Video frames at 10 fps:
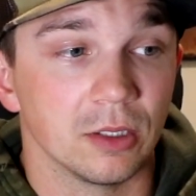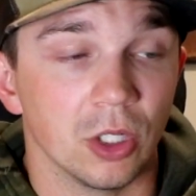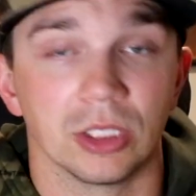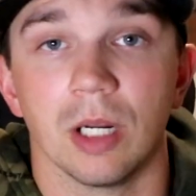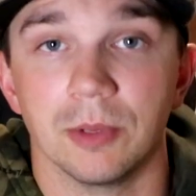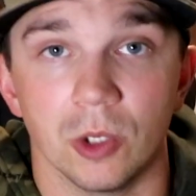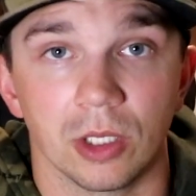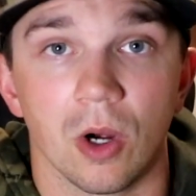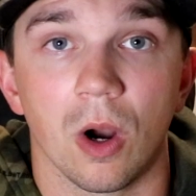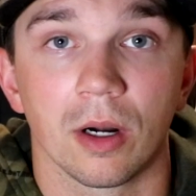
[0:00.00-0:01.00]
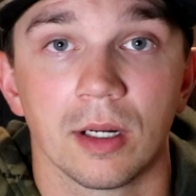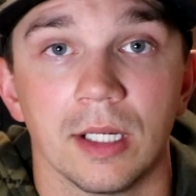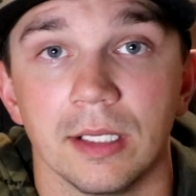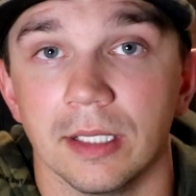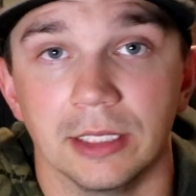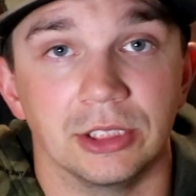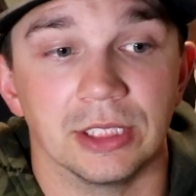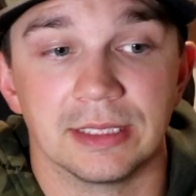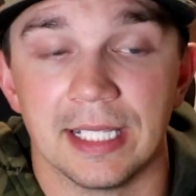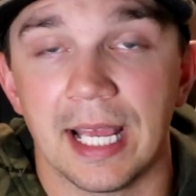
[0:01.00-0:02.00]
hooked up to a car. It's
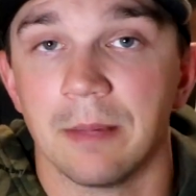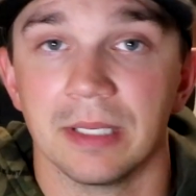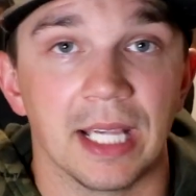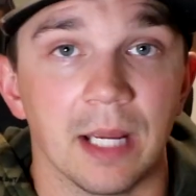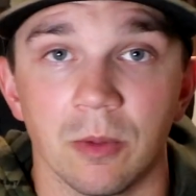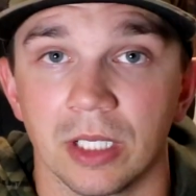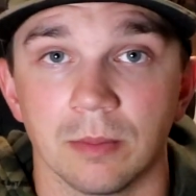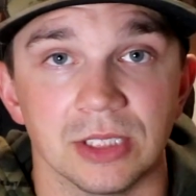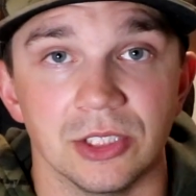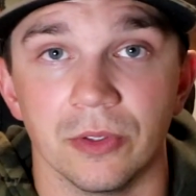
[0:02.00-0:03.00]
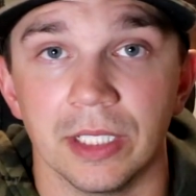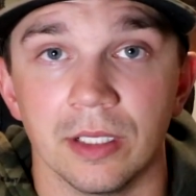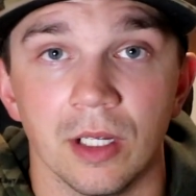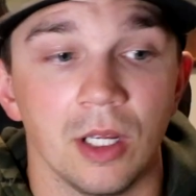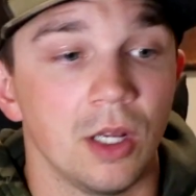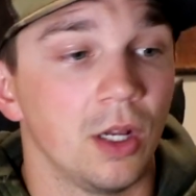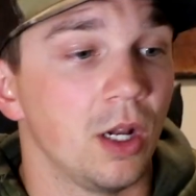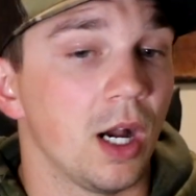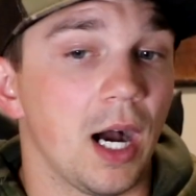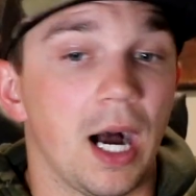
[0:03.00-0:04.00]
just the name of the game when it comes to tuning.
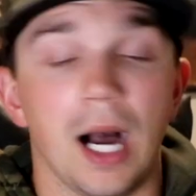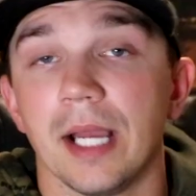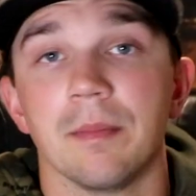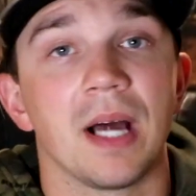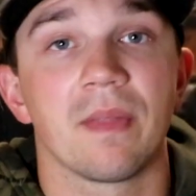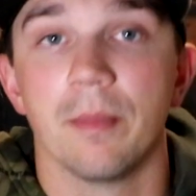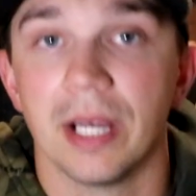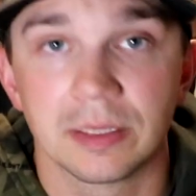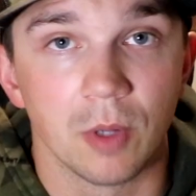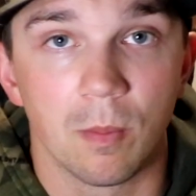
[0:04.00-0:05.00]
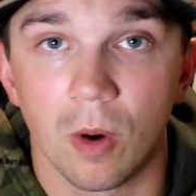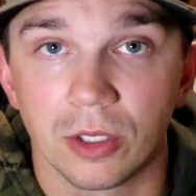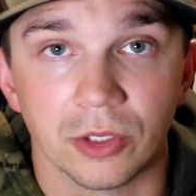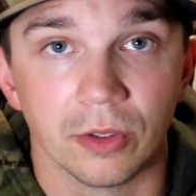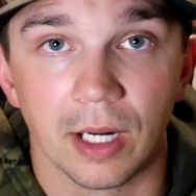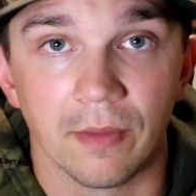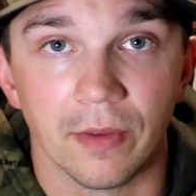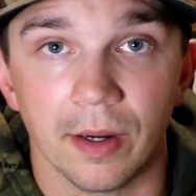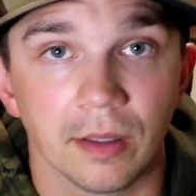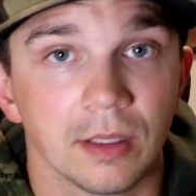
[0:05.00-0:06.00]
I am not the best Mopar tuner out
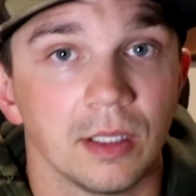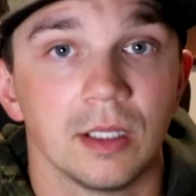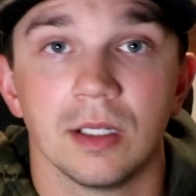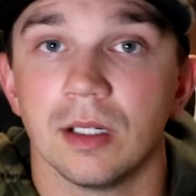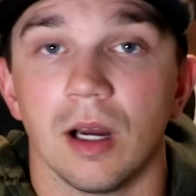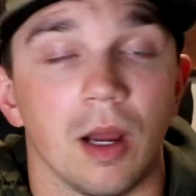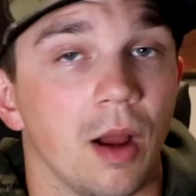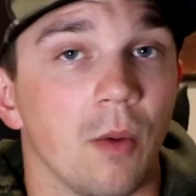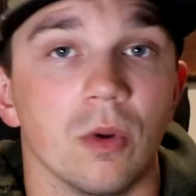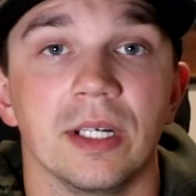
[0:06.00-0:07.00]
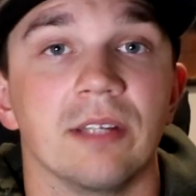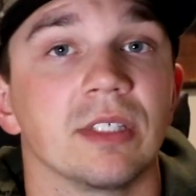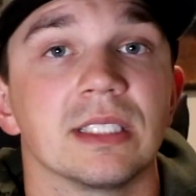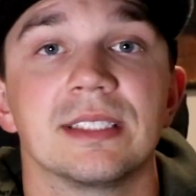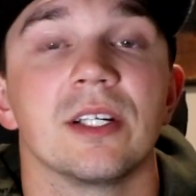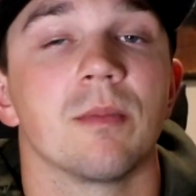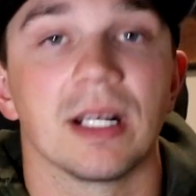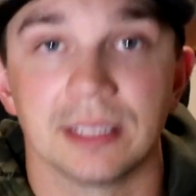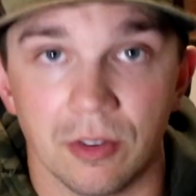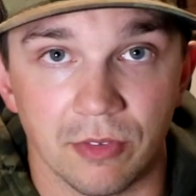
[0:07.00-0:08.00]
there. I wouldn't even consider
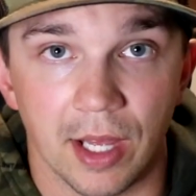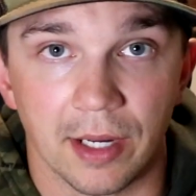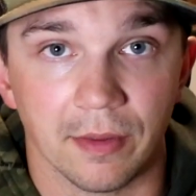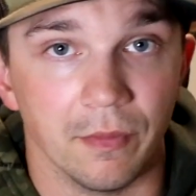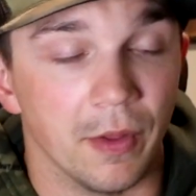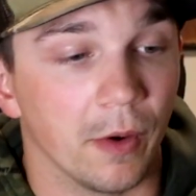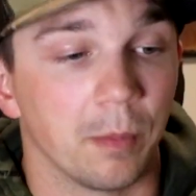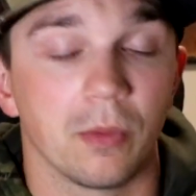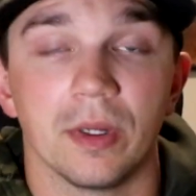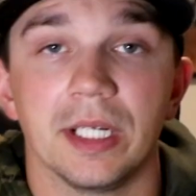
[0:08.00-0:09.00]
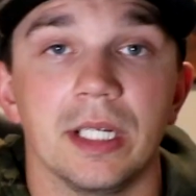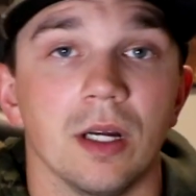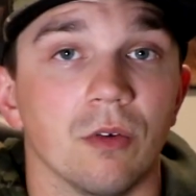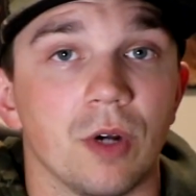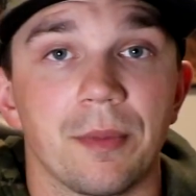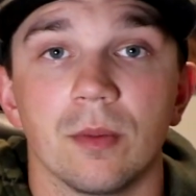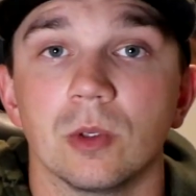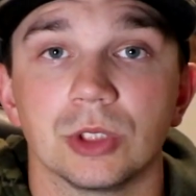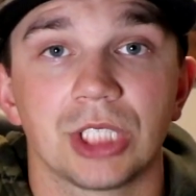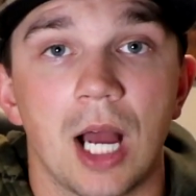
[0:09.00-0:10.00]
myself that. There are plenty of
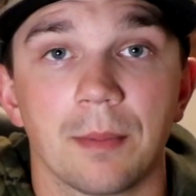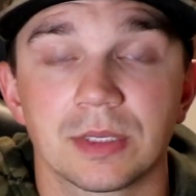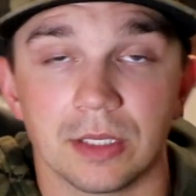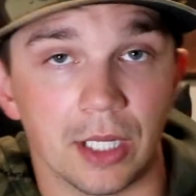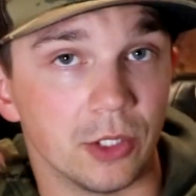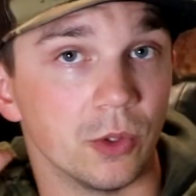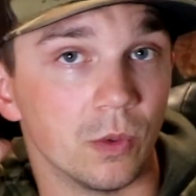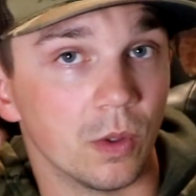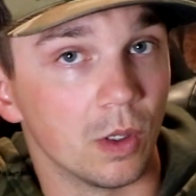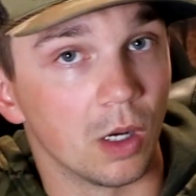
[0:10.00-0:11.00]
reputable shops that do